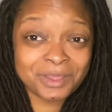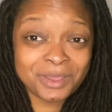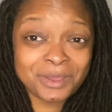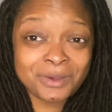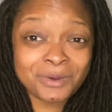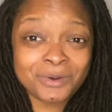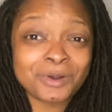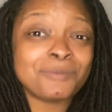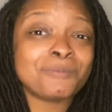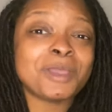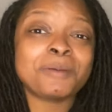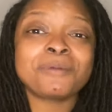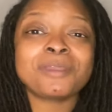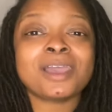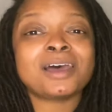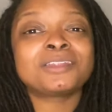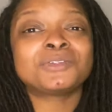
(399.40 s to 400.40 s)
or
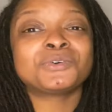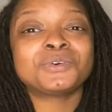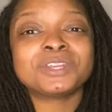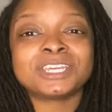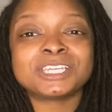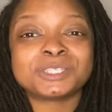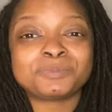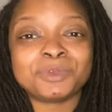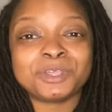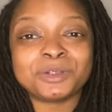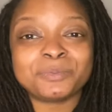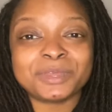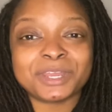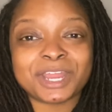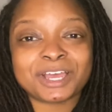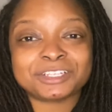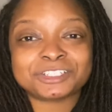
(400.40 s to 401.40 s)
maybe I'll do an
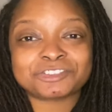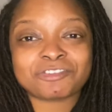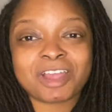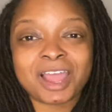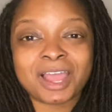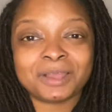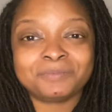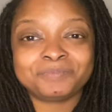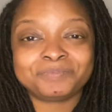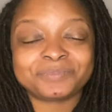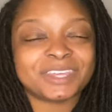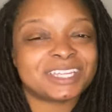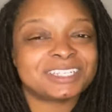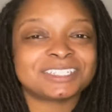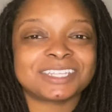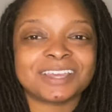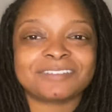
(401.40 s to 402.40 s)
experiment, I'll try. I
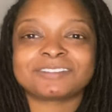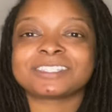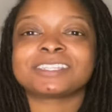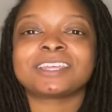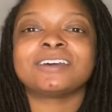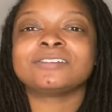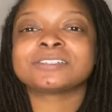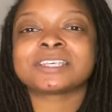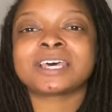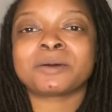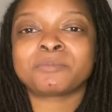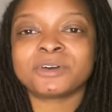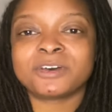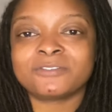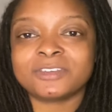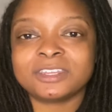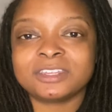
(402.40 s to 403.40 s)
just have to stay on top
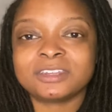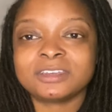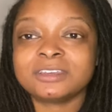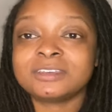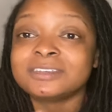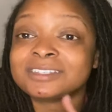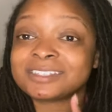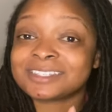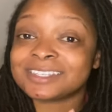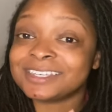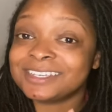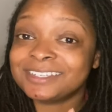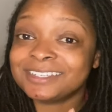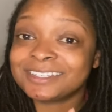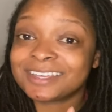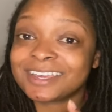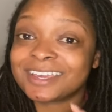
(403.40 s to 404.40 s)
of it. See,
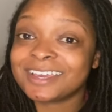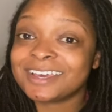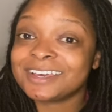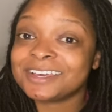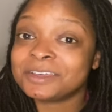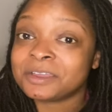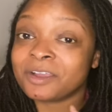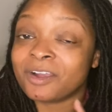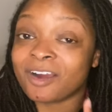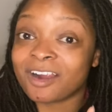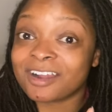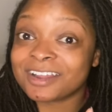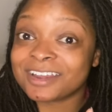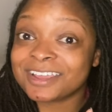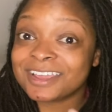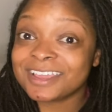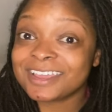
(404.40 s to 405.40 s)

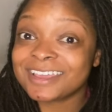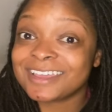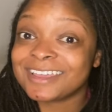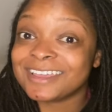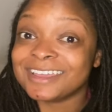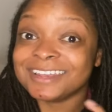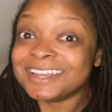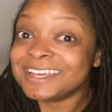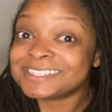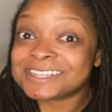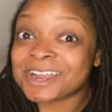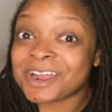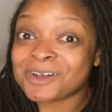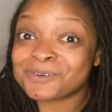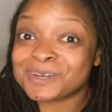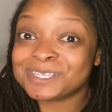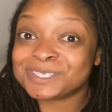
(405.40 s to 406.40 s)
gardening, it doesn't
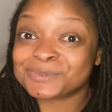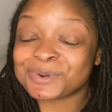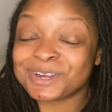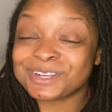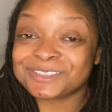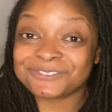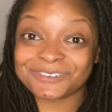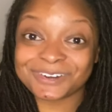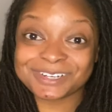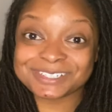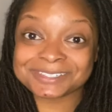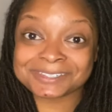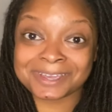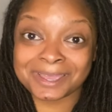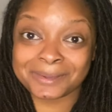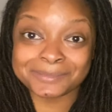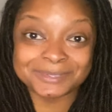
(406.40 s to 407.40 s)
always work the first
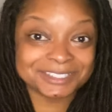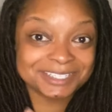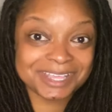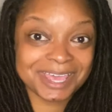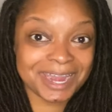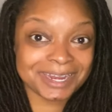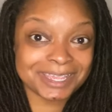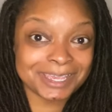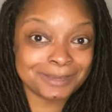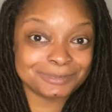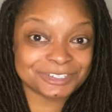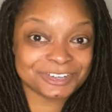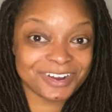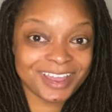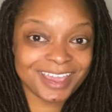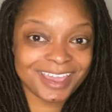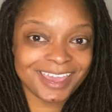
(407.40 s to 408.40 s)
time. You just got to keep
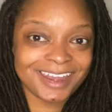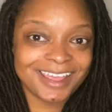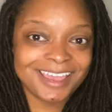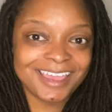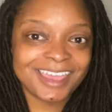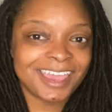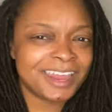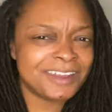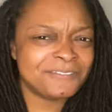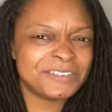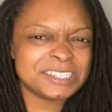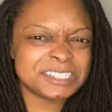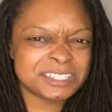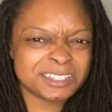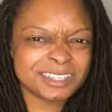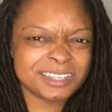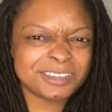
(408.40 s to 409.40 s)
trying, and
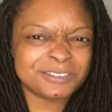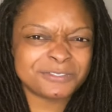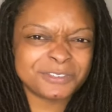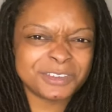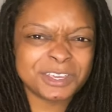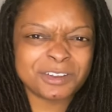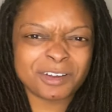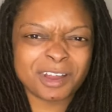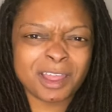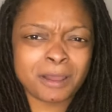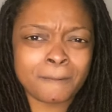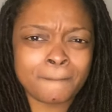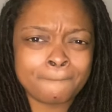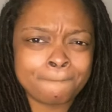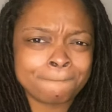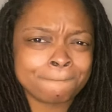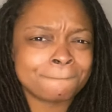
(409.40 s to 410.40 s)
eventually you'll figure out
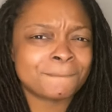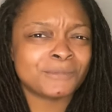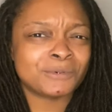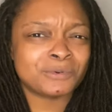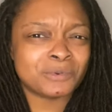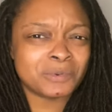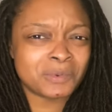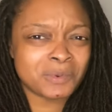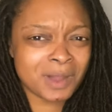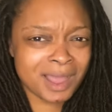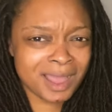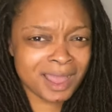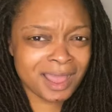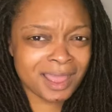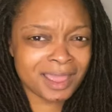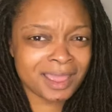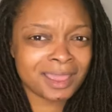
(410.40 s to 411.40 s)

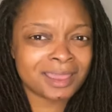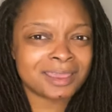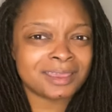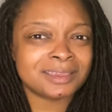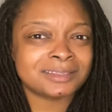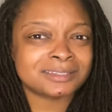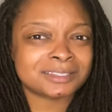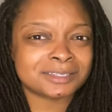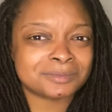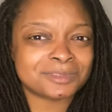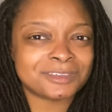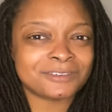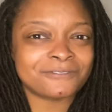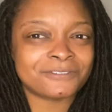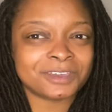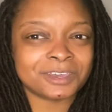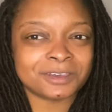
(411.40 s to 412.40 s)
why something
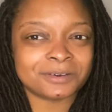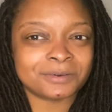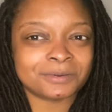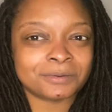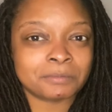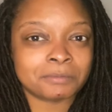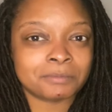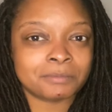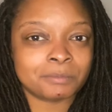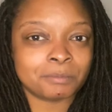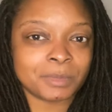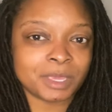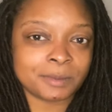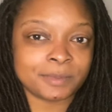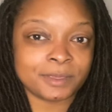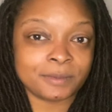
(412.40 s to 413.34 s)
failed, maybe.